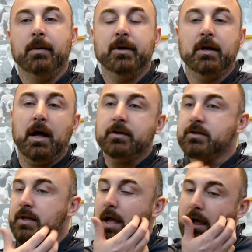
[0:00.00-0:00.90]
I mean,
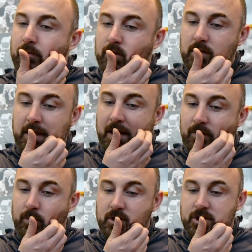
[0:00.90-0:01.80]
I really have
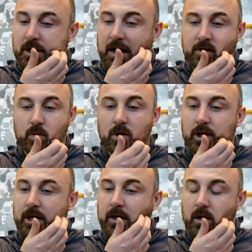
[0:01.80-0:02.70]
a bunch of guys
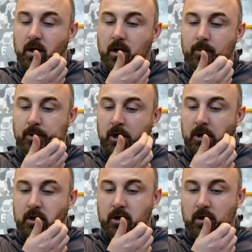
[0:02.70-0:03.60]
working.
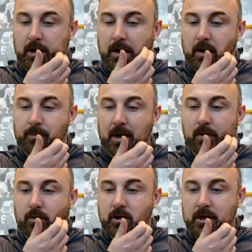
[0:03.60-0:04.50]
You know, I'm
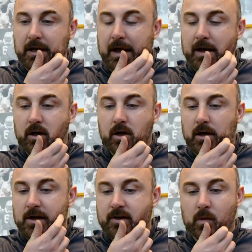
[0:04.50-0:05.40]
not really
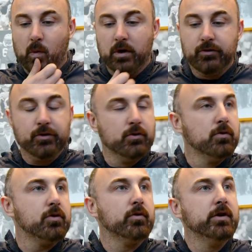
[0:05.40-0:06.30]
categorizing 1, 2,
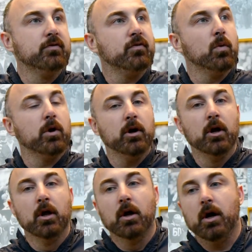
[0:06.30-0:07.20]
3, 4.
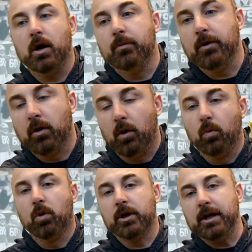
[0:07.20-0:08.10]
They're all
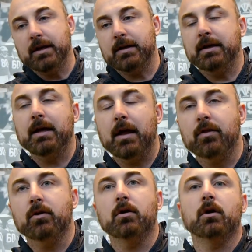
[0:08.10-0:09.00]
working
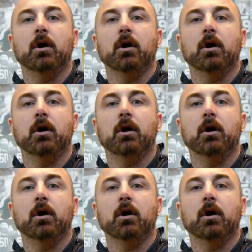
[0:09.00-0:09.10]
together.